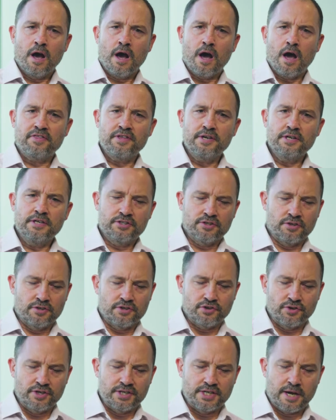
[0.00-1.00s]
I think it's on
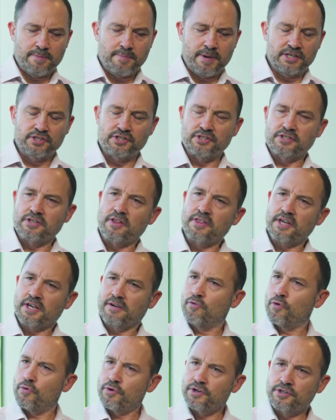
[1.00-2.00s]
three dimensions. I think I've
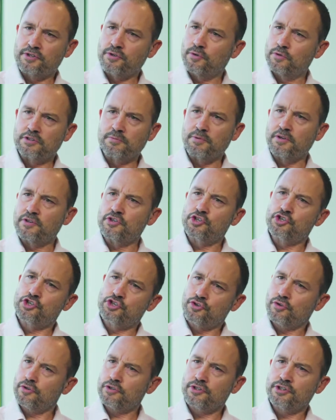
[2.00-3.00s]
already talked about the
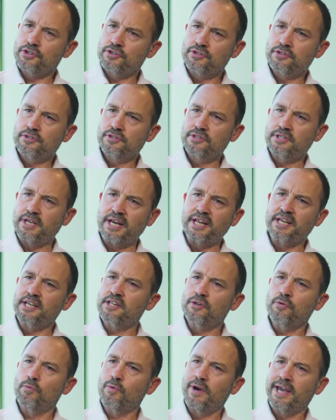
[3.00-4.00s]
structures getting in
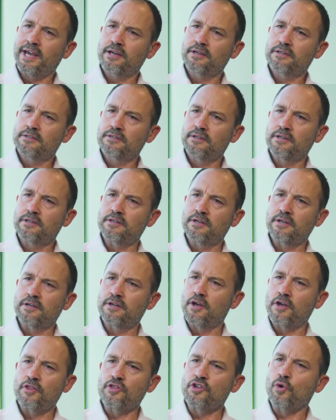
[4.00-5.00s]
the way
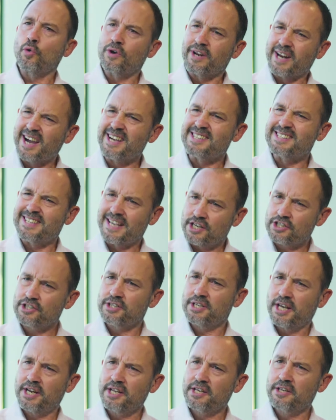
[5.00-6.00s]
and the organisation
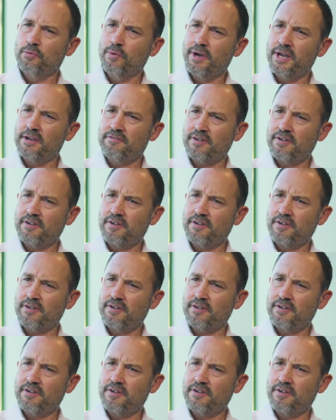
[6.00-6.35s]
getting in the way,